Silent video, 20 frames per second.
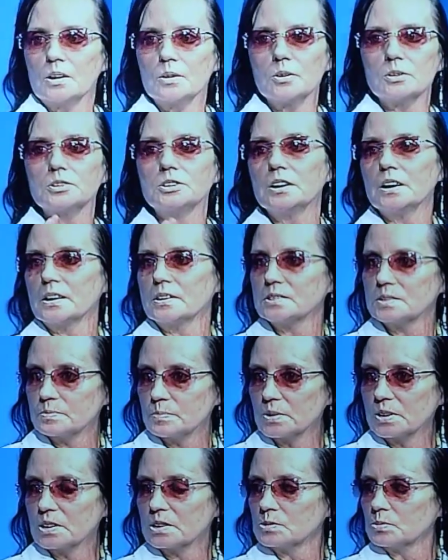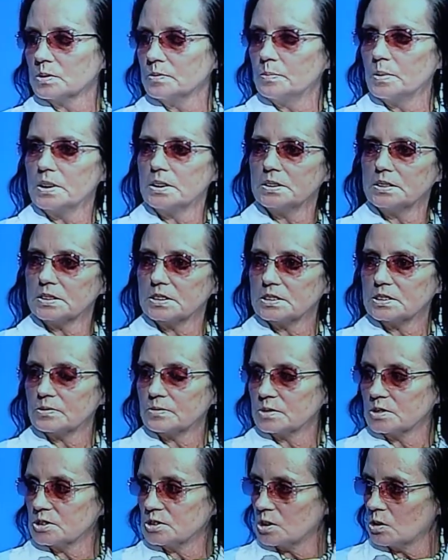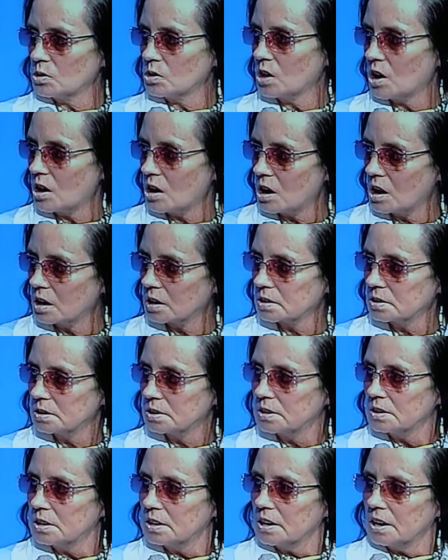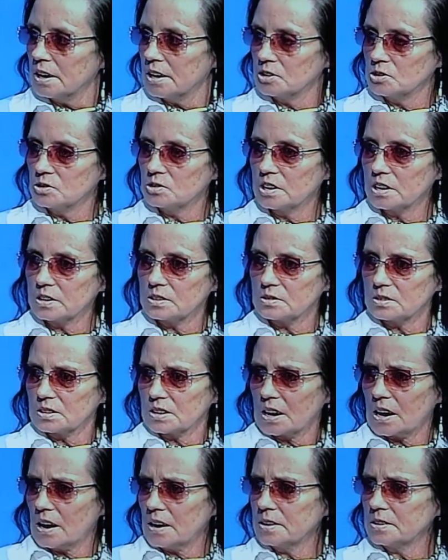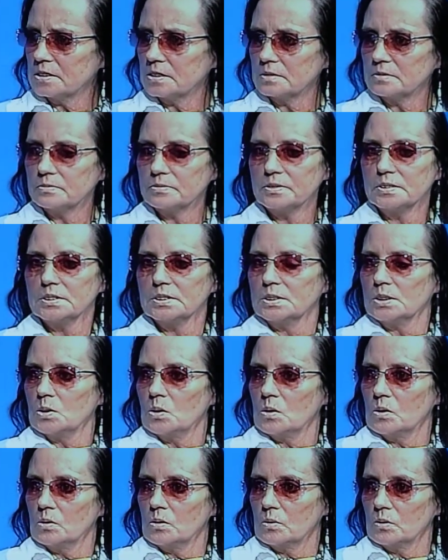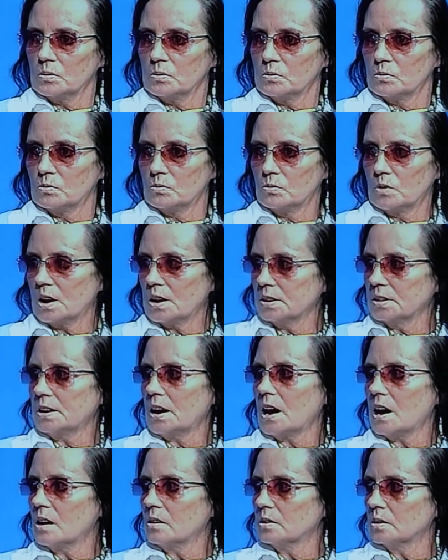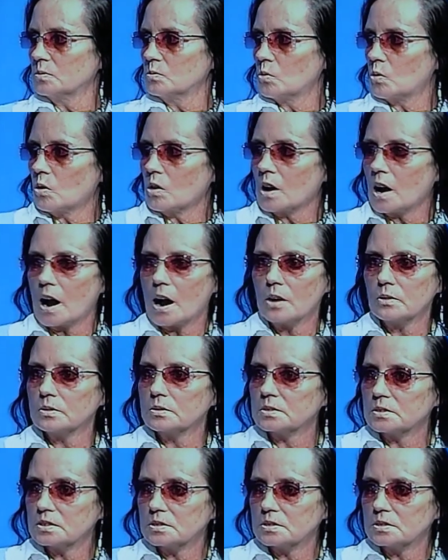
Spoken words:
Yes, because we've been at this for so long, and you get kind of run down and wore out. And